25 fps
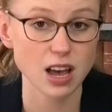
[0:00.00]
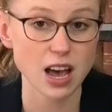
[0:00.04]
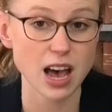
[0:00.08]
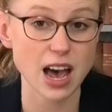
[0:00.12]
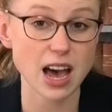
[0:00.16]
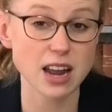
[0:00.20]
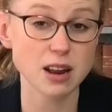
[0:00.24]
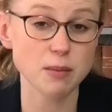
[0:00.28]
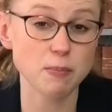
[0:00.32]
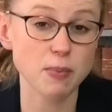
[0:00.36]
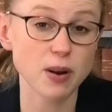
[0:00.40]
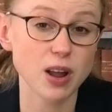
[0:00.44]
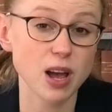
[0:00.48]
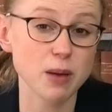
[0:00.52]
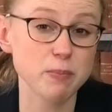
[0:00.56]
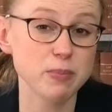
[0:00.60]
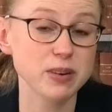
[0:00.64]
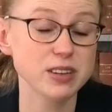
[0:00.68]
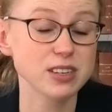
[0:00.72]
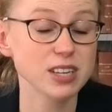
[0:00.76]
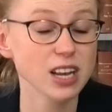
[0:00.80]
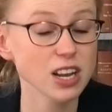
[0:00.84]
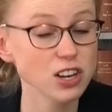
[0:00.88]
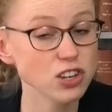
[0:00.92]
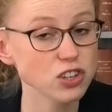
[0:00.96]
and apply
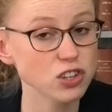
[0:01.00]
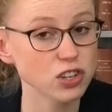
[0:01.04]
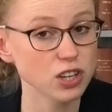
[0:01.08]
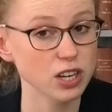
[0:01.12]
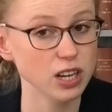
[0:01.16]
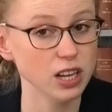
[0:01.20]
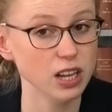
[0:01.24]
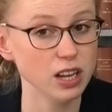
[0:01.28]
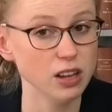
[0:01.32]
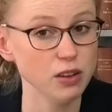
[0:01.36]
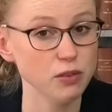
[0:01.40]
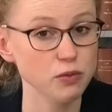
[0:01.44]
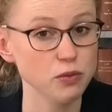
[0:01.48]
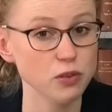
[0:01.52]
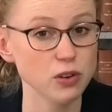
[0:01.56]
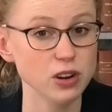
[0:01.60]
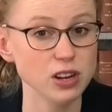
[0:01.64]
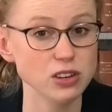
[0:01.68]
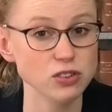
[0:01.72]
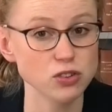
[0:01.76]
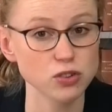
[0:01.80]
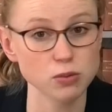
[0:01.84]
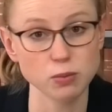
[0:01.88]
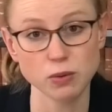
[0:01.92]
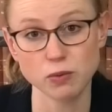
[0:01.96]
potentially for an
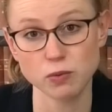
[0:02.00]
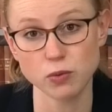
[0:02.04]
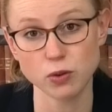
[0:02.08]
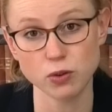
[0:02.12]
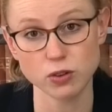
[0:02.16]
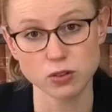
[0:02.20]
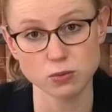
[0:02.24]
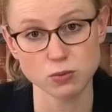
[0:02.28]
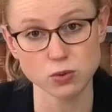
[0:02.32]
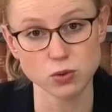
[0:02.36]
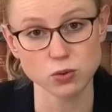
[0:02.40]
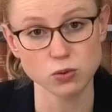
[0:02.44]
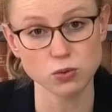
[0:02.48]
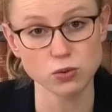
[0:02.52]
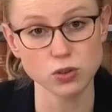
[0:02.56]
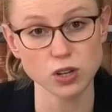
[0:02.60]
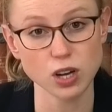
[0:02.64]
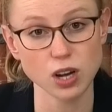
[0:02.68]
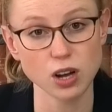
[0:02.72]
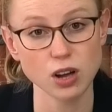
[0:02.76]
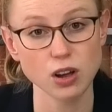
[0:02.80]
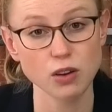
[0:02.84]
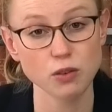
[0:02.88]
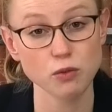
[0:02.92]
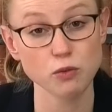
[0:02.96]
interim enforcement
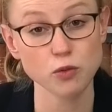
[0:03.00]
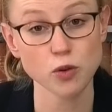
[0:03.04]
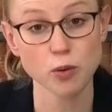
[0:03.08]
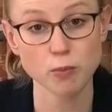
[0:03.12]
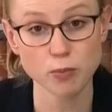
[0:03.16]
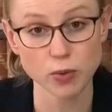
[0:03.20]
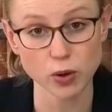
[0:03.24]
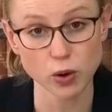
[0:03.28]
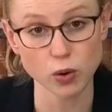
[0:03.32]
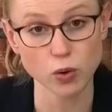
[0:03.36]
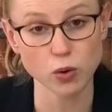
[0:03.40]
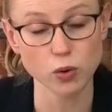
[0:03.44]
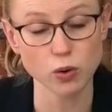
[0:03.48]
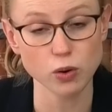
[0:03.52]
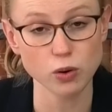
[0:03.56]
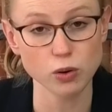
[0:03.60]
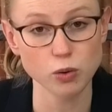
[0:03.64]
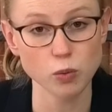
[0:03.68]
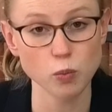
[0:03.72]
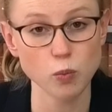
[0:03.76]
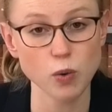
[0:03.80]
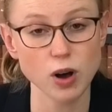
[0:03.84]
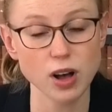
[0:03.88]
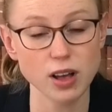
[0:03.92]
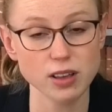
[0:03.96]
order from the court
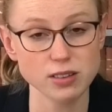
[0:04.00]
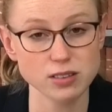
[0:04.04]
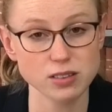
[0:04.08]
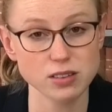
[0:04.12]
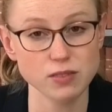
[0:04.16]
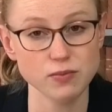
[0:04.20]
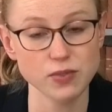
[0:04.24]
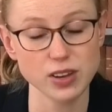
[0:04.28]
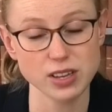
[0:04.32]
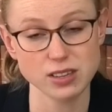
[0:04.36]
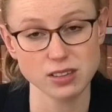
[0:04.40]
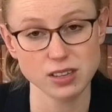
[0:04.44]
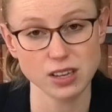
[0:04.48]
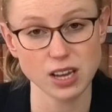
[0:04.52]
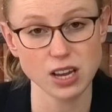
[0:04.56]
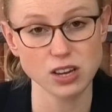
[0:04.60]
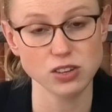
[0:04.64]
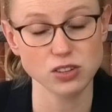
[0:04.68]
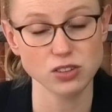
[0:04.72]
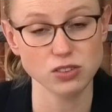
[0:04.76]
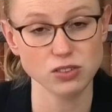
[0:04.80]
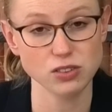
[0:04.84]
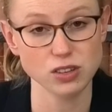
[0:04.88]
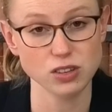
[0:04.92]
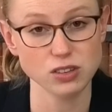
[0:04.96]
whilst
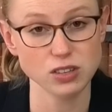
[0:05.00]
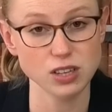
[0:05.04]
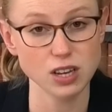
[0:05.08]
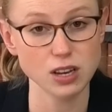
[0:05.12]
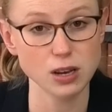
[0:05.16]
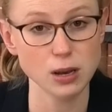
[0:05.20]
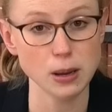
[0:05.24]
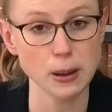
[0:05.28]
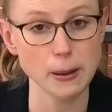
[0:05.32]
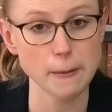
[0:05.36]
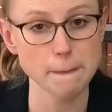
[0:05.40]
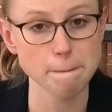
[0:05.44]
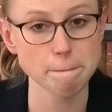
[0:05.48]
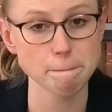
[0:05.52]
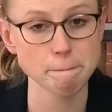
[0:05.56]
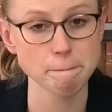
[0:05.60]
investigations continue.